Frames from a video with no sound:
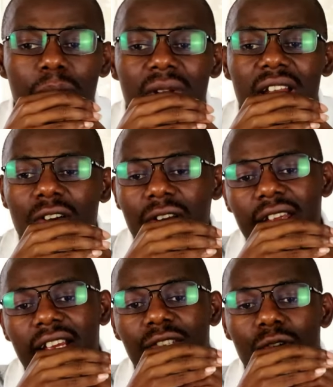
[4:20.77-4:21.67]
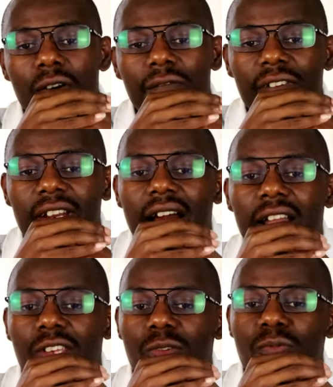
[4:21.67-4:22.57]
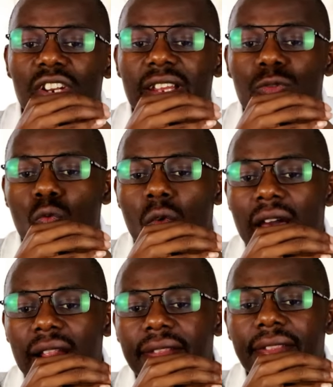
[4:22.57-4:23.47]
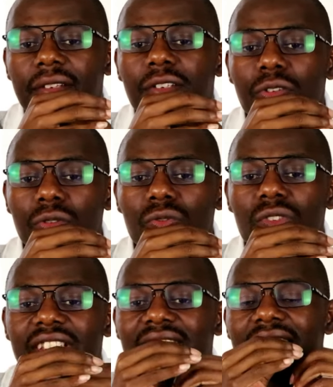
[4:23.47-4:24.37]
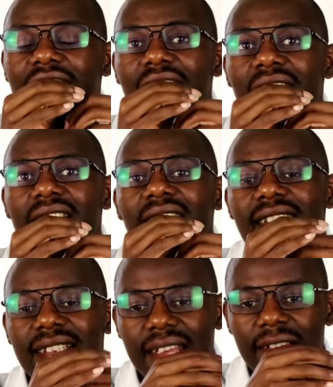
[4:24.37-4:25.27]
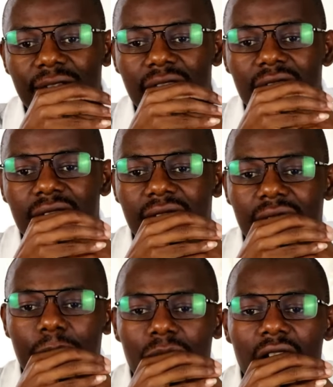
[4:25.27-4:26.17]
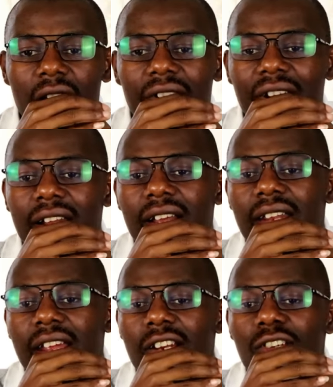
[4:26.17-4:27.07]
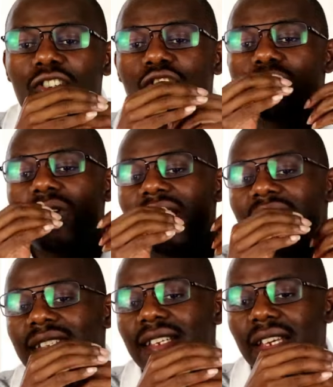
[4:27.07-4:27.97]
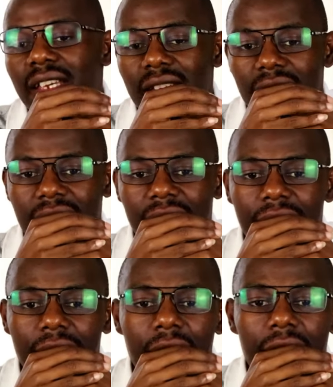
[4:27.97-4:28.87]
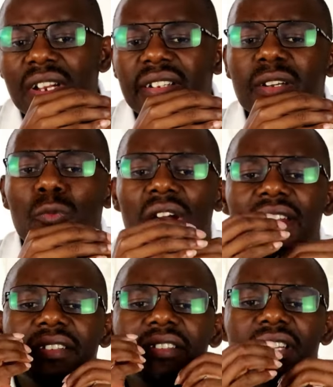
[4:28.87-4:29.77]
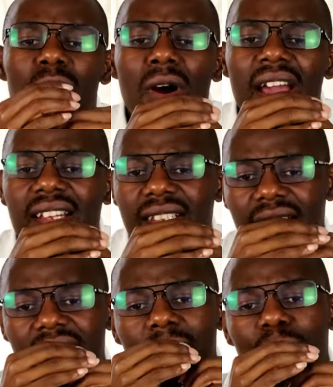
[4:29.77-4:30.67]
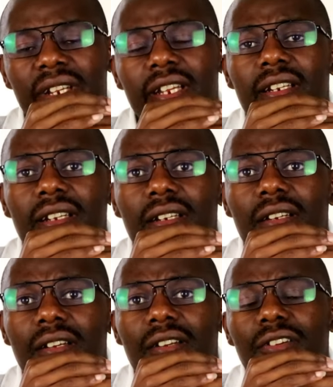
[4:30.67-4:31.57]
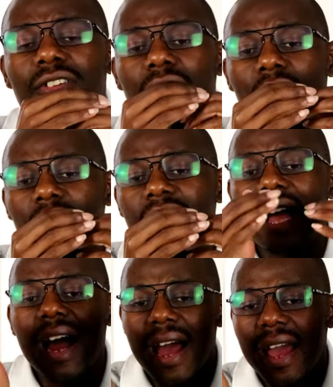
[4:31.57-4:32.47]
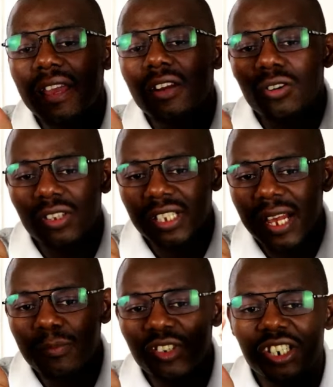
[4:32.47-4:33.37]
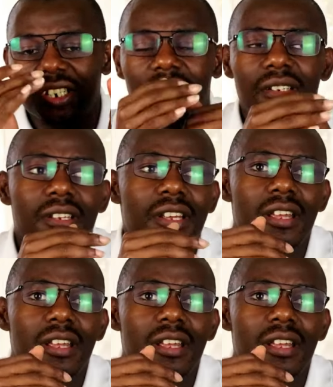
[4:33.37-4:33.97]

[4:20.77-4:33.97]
Millionaires often accumulate wealth through diligent savings rather than showcasing it. Building wealth requires discipline, not high consumption.